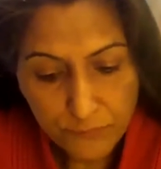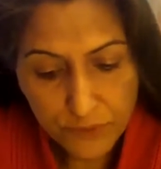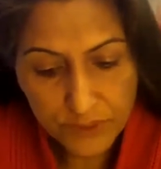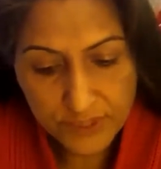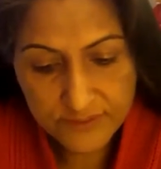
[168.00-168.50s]

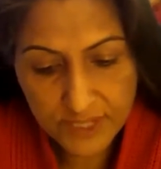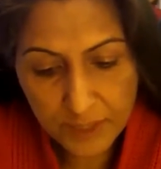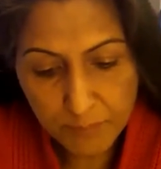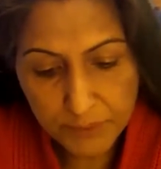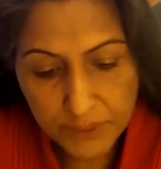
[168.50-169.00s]
For
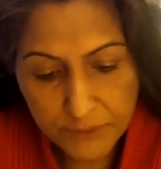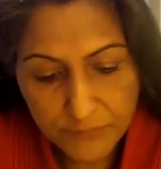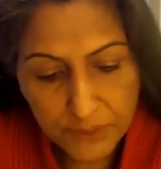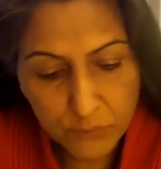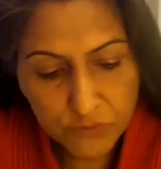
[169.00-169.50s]
example,
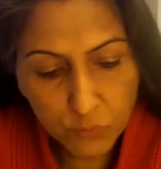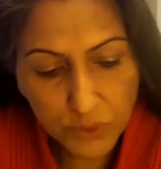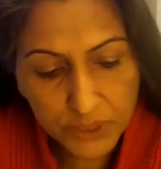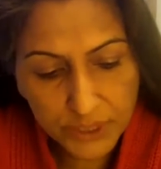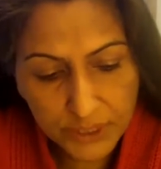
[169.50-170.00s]
if I was
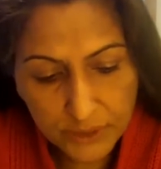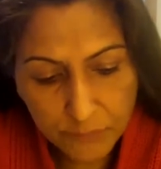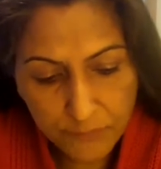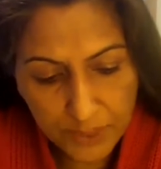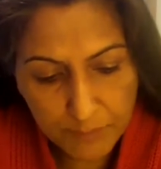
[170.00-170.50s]
working in a
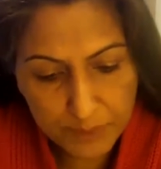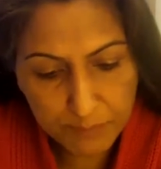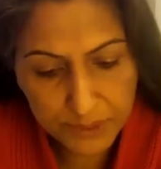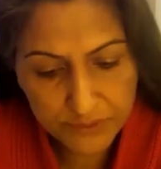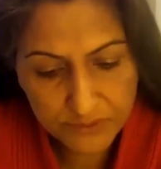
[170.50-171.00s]
family
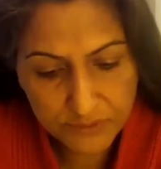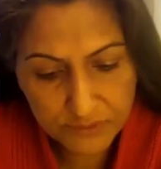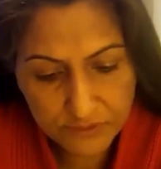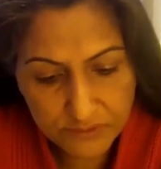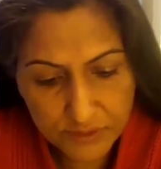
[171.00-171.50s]

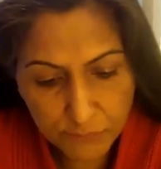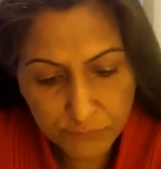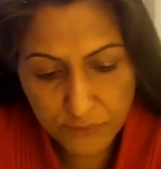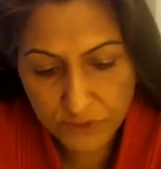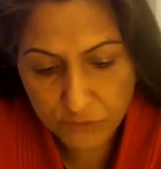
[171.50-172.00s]
business, the
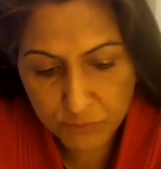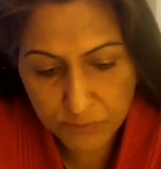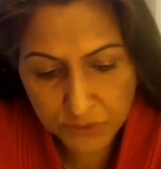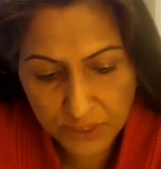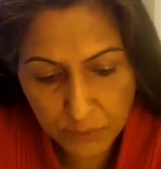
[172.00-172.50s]
first
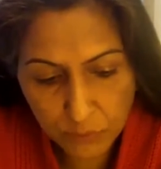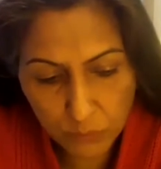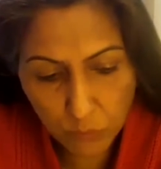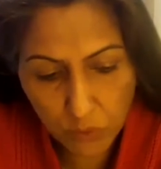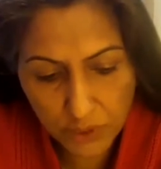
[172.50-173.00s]
book I would
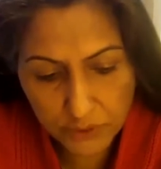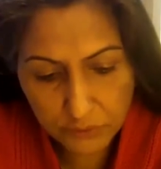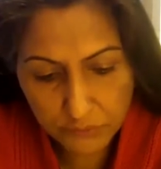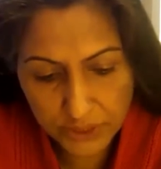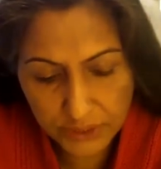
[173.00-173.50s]
want
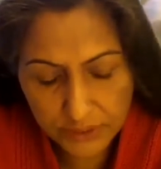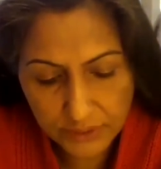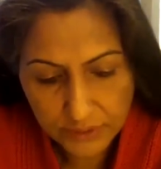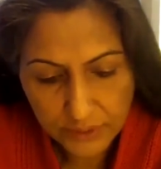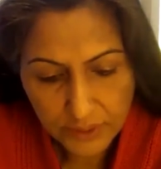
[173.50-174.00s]
to
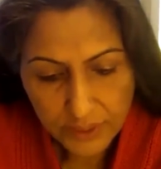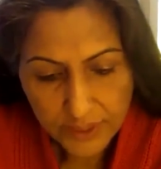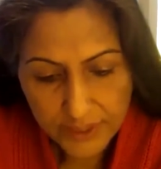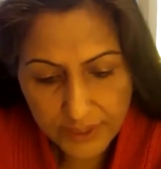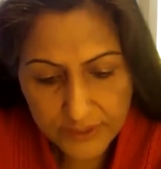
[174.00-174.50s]
read
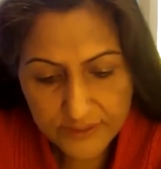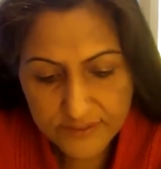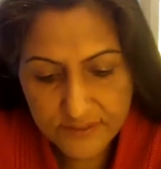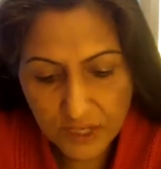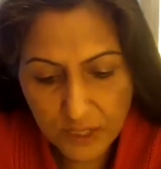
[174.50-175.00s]
is